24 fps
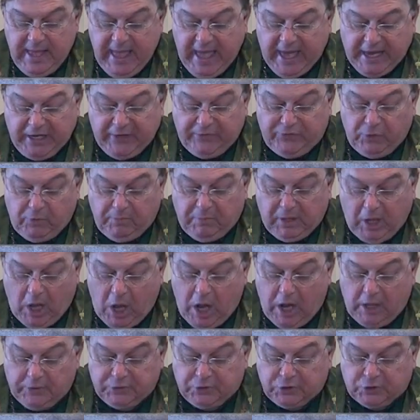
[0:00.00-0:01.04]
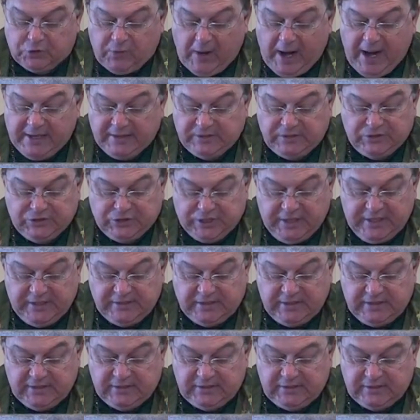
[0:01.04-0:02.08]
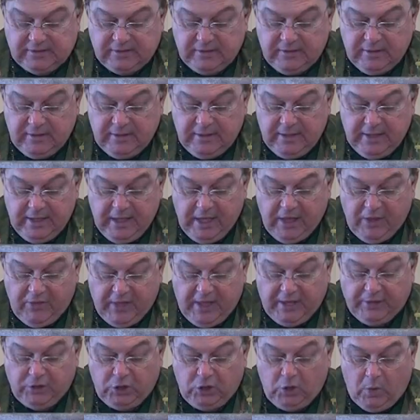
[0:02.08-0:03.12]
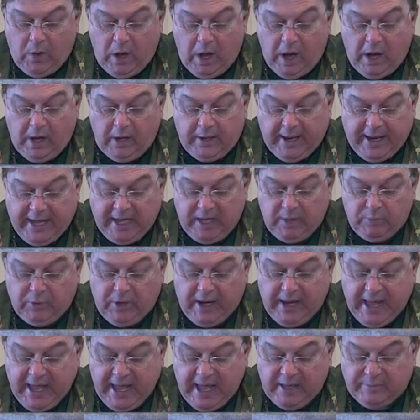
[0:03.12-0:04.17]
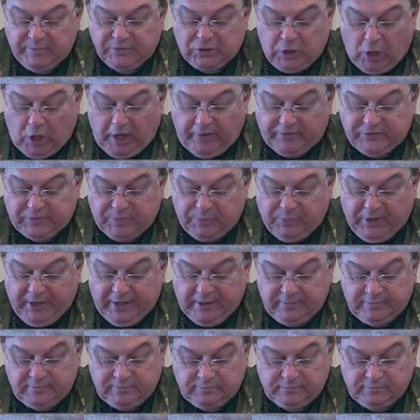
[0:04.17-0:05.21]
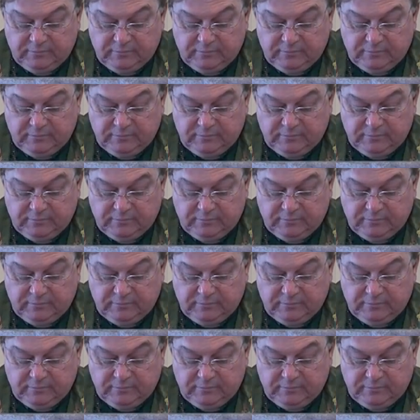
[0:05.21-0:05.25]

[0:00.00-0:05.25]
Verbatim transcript: And if you belong to Christ Jesus, then you are Abraham's offspring,